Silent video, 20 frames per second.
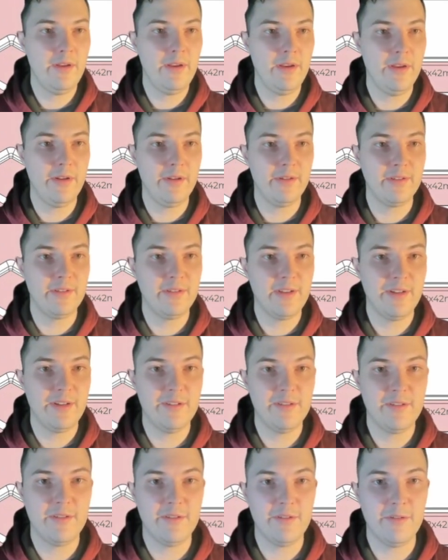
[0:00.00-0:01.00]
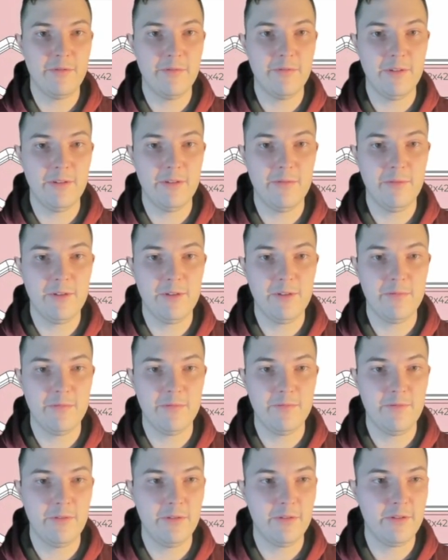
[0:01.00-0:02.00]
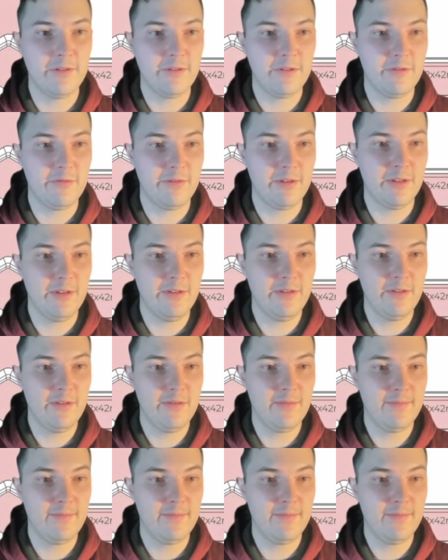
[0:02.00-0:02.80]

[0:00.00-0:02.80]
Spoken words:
And our sketch is going green because we're fully constrained.